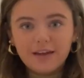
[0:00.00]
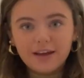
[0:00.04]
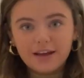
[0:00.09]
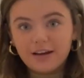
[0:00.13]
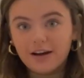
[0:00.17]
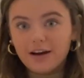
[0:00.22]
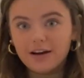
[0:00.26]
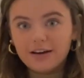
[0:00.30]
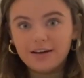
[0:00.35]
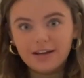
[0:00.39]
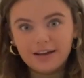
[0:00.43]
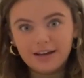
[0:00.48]
that
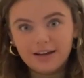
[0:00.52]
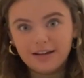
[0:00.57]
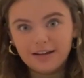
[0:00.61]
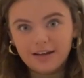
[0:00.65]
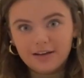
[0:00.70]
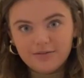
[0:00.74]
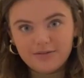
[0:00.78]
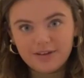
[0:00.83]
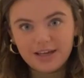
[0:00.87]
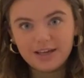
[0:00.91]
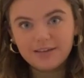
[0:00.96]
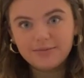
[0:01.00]
God didn't
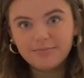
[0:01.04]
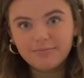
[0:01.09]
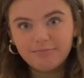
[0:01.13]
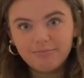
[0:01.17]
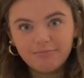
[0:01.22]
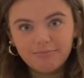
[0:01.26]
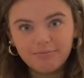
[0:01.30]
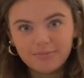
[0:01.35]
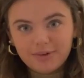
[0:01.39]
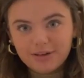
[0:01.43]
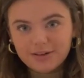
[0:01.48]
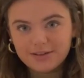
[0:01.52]
love me.
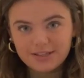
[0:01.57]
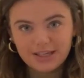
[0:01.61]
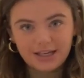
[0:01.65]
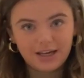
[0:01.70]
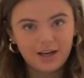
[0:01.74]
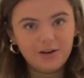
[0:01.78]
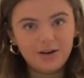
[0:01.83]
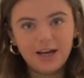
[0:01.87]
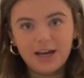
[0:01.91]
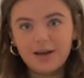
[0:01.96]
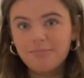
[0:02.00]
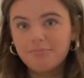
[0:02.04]
I was
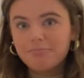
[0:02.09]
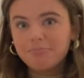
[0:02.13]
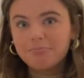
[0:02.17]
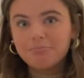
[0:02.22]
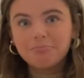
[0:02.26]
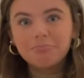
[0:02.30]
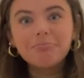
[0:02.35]
like, okay,